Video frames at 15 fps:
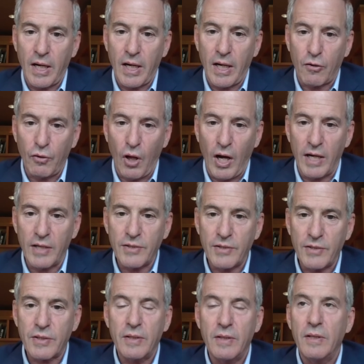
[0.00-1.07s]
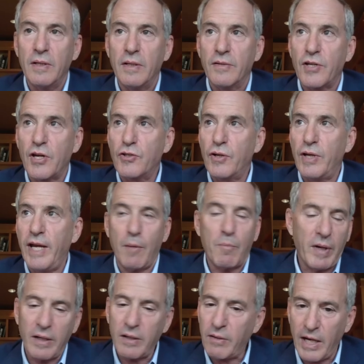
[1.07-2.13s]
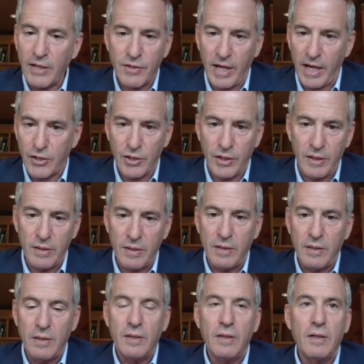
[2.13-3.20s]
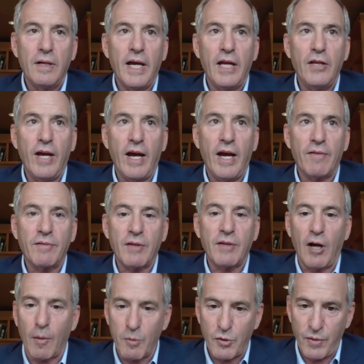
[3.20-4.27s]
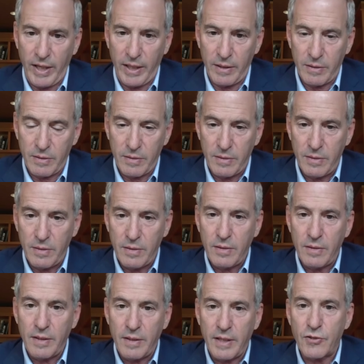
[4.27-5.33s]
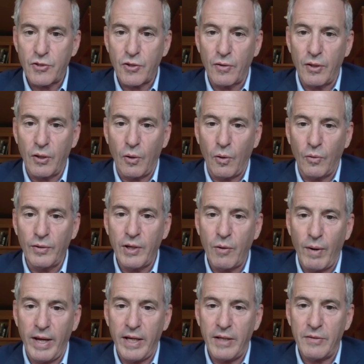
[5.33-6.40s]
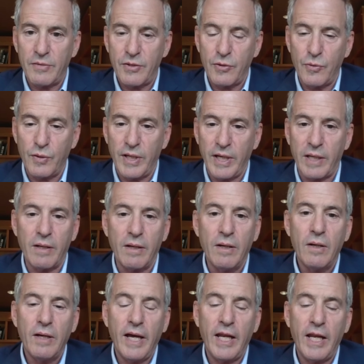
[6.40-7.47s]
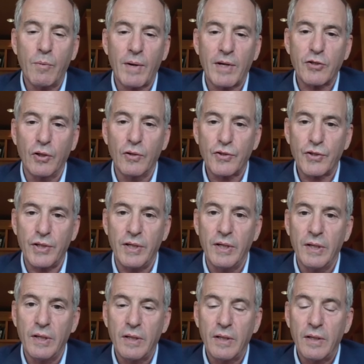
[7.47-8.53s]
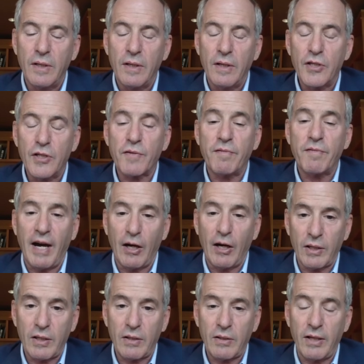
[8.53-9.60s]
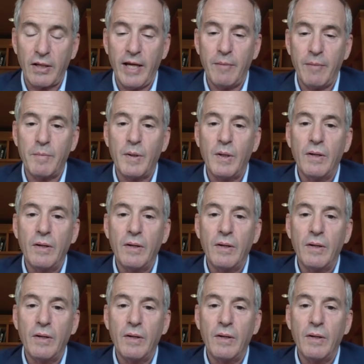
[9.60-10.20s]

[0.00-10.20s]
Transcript: clause. It says you can't bring a class action and you have to arbitrate. And so the only way to get any resolution is to file a claim